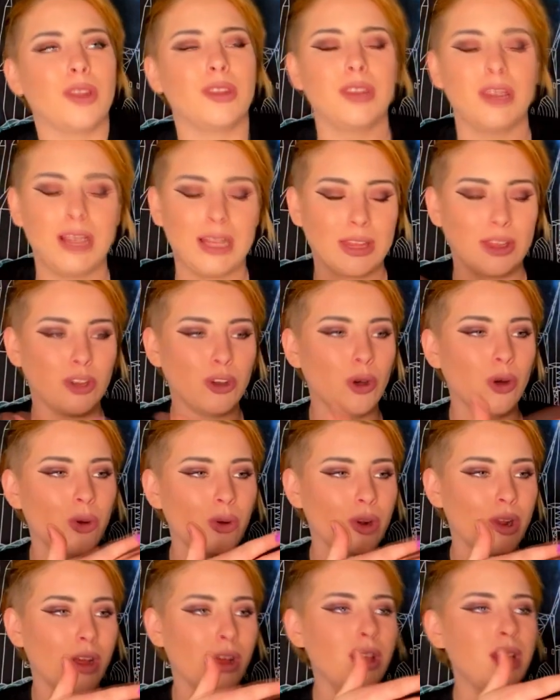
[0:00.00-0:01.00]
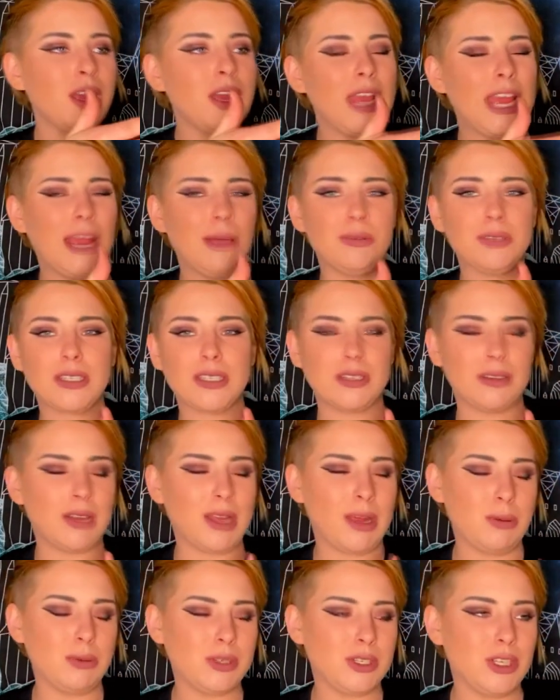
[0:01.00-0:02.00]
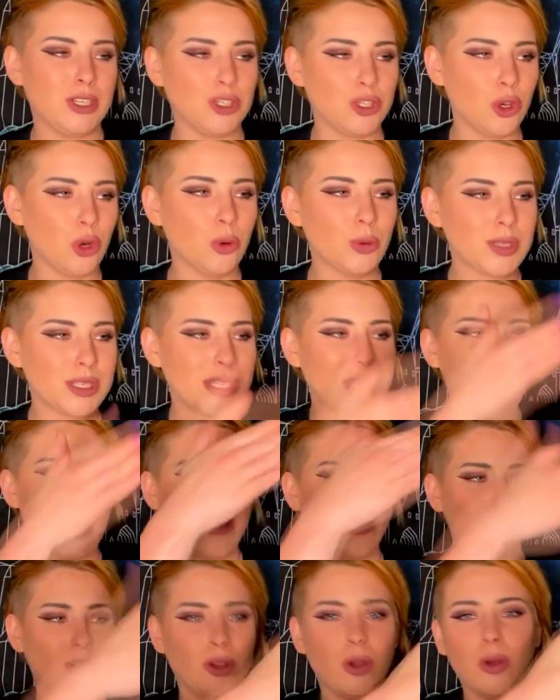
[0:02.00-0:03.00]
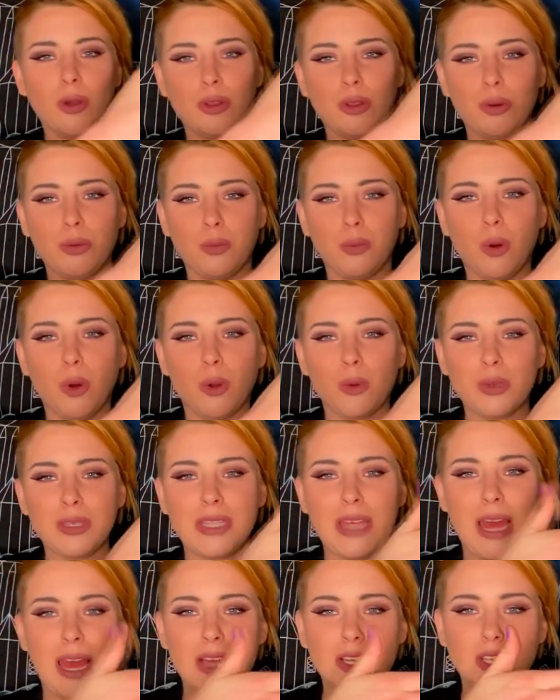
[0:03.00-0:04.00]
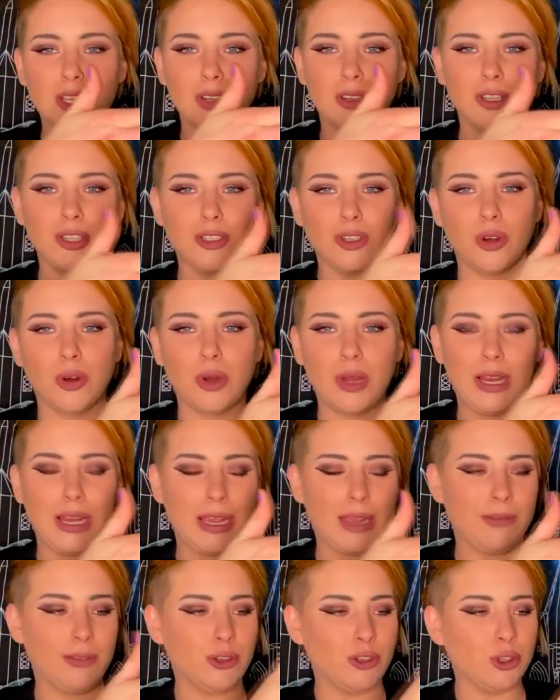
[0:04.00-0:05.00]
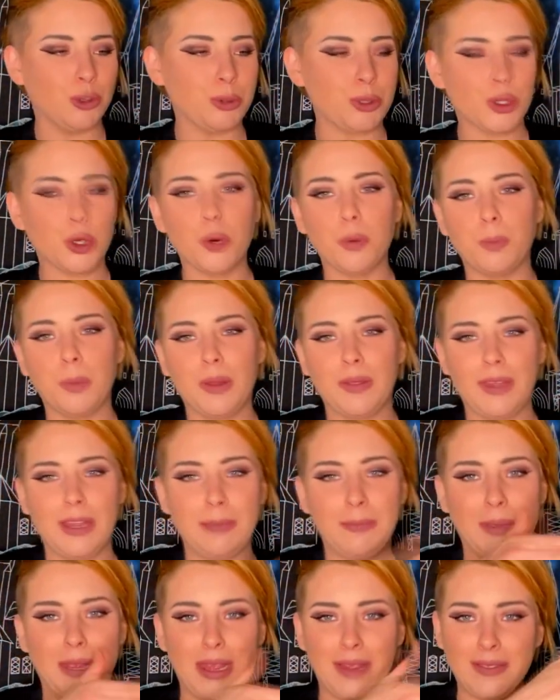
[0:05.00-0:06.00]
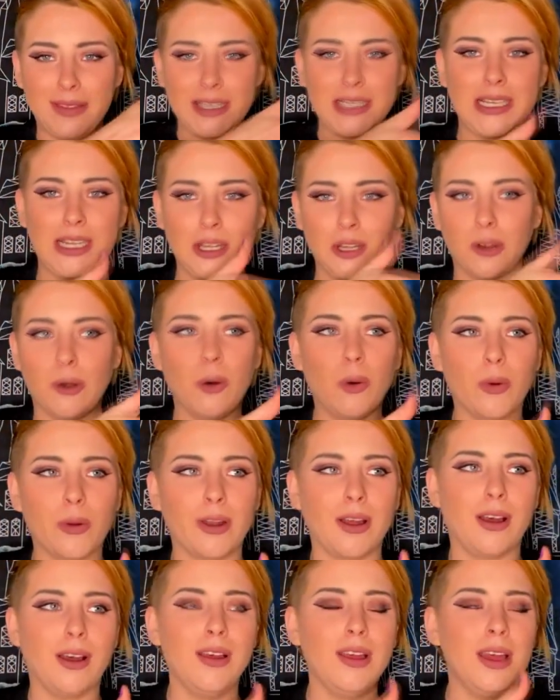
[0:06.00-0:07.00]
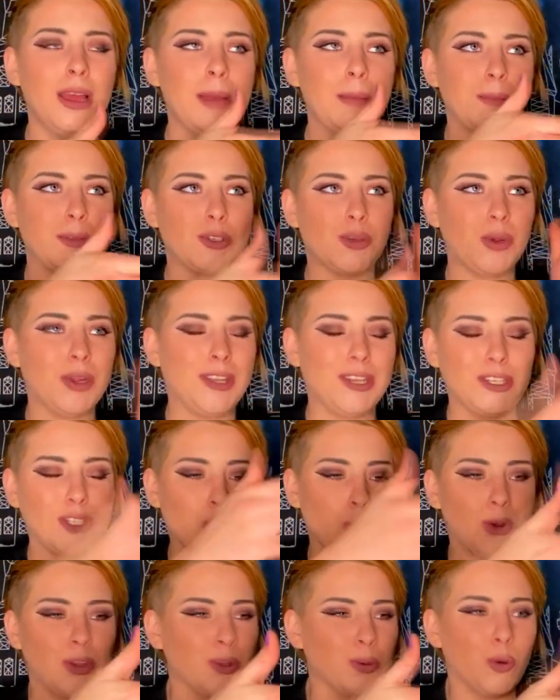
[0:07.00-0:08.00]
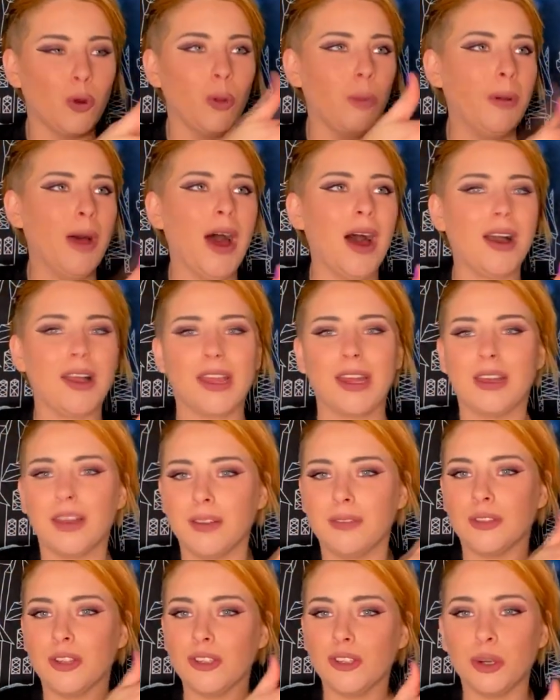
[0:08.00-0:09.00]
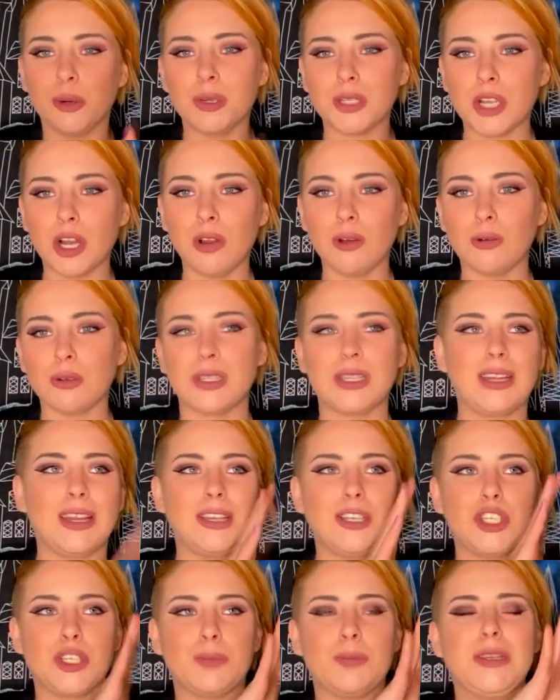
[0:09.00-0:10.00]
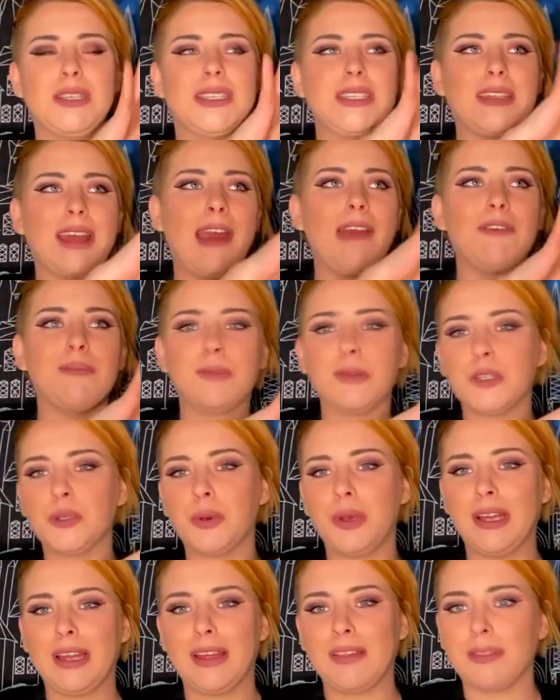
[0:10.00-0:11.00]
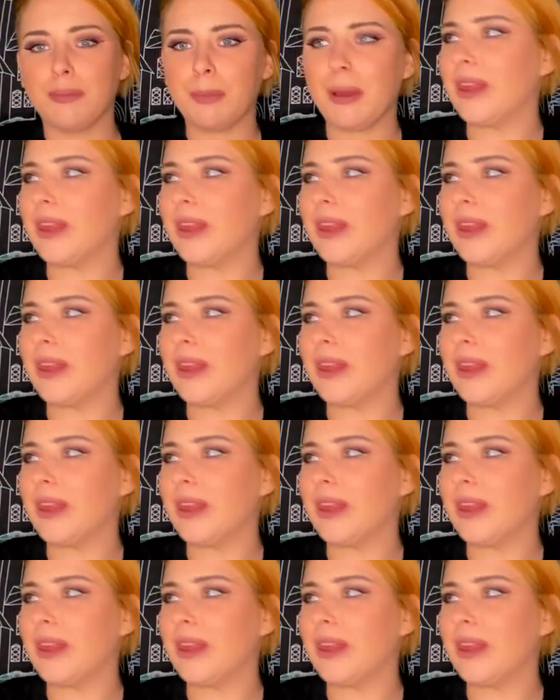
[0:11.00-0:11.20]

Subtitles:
And, like, the corner, it was the door was there and the wall was there, so the door, like, if the door was open, they'd be in this little corner between the door and the wall barking, and if the door was closed, then they'd just be staring between, like,